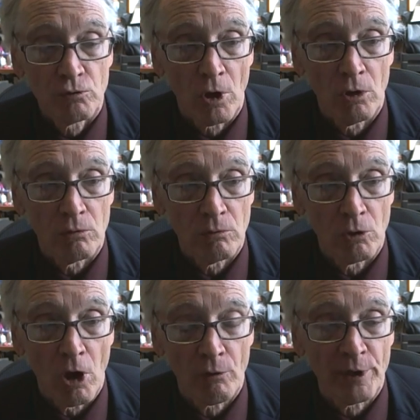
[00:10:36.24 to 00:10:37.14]
So
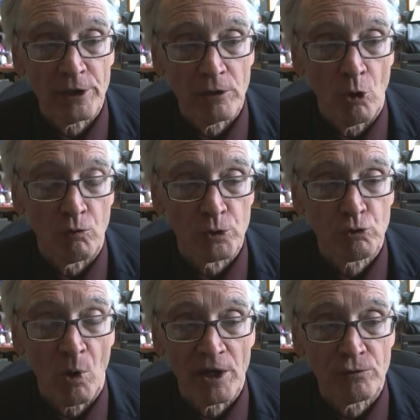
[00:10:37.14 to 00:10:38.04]
we're already over
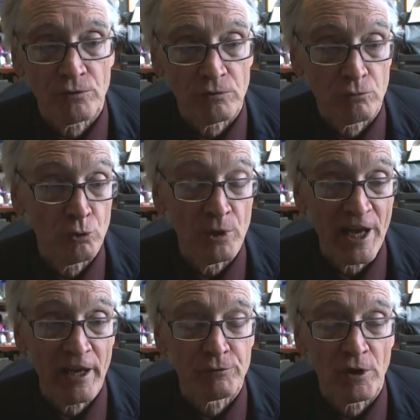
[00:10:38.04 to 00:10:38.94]
twice,
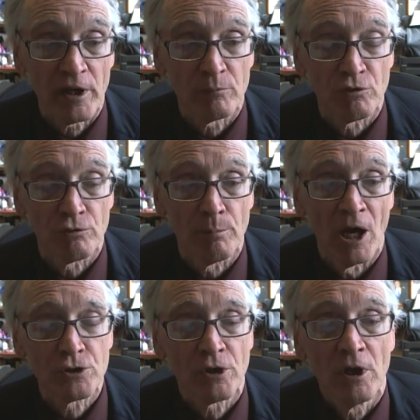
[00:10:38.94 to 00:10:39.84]
2.5 times as
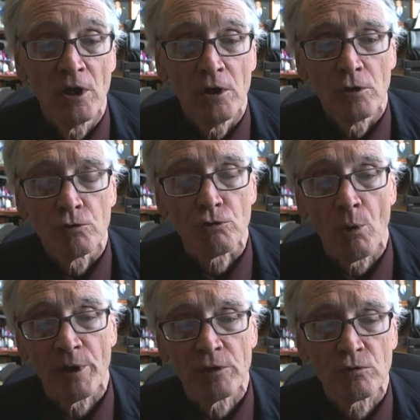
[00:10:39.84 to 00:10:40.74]
much.
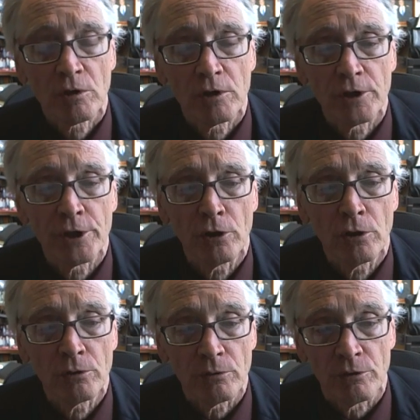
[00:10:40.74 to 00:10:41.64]
So it's
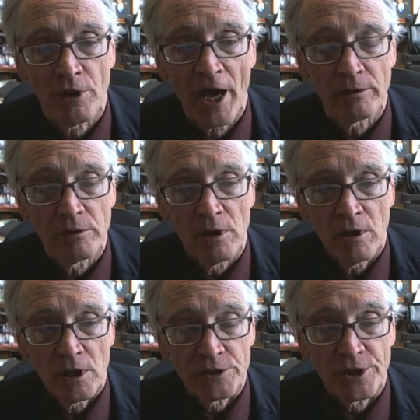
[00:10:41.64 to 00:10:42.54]
clear that
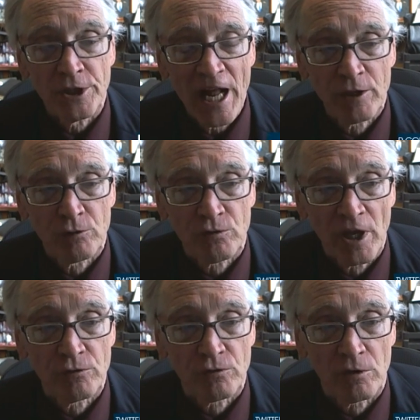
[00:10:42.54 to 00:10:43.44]
the United
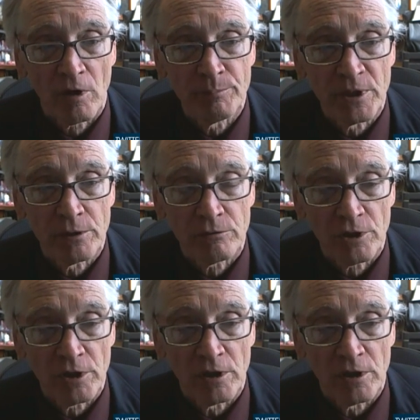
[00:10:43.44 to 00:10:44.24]
States government